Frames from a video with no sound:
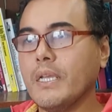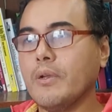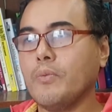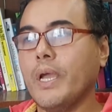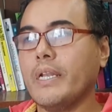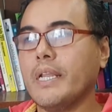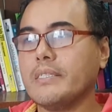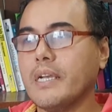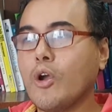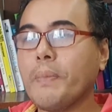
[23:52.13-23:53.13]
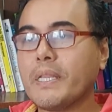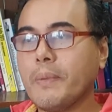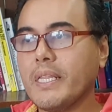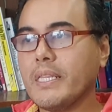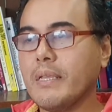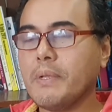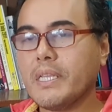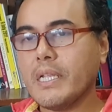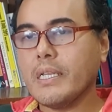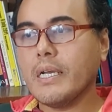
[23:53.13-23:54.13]
when there's a compatibility
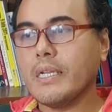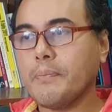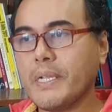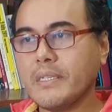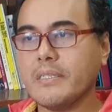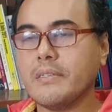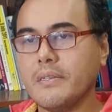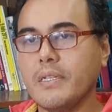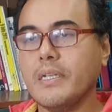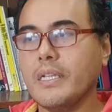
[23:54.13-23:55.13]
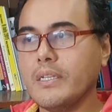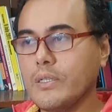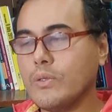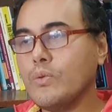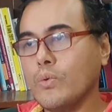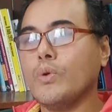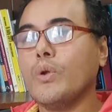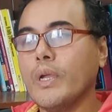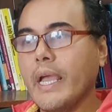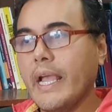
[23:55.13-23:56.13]
between the practices in two
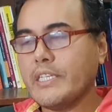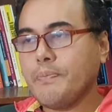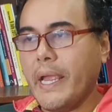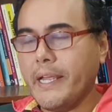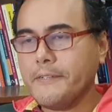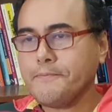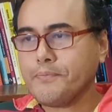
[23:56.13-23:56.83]
aspects.